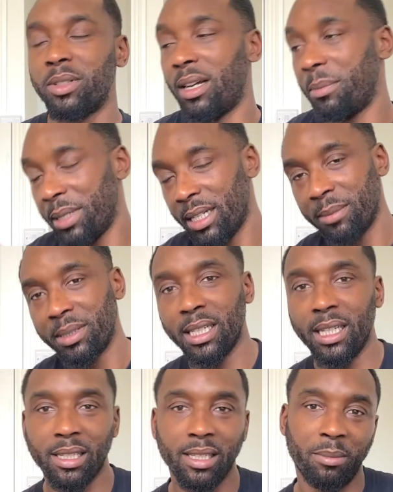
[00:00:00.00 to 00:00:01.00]
I've been up to
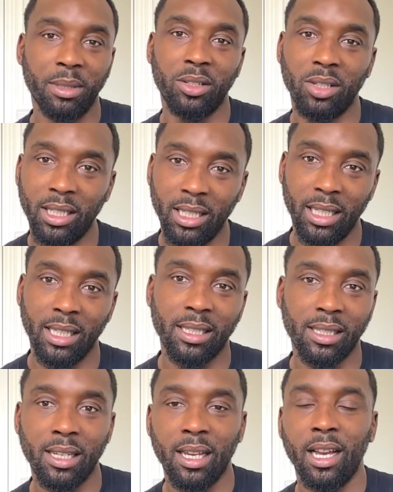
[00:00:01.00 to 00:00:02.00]
this, I've been doing this,
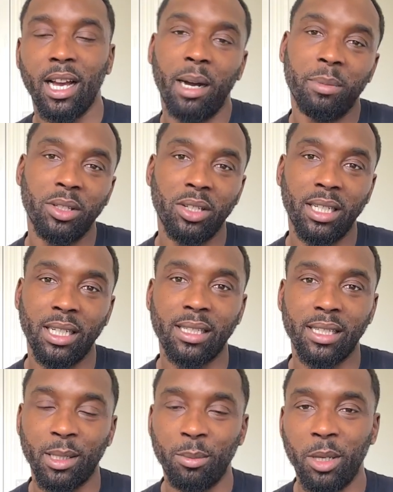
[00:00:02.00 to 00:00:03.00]
I've been doing this
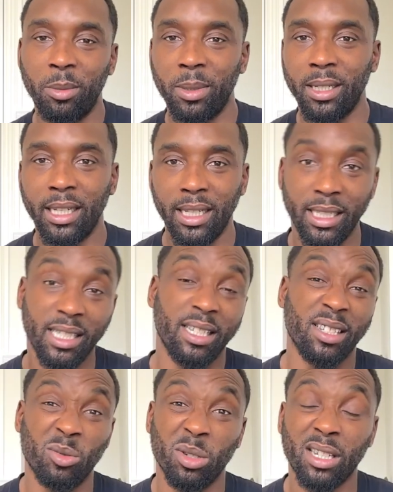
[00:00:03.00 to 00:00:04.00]
at the moment, and this
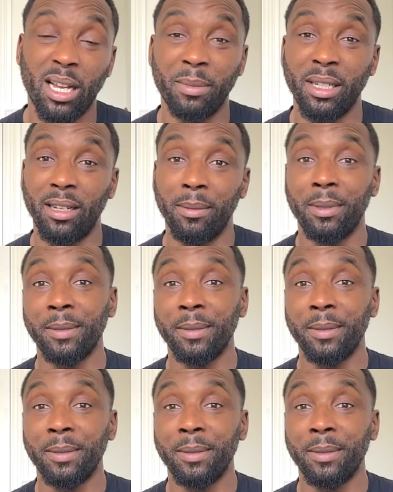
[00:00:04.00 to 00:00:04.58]
is what's coming up.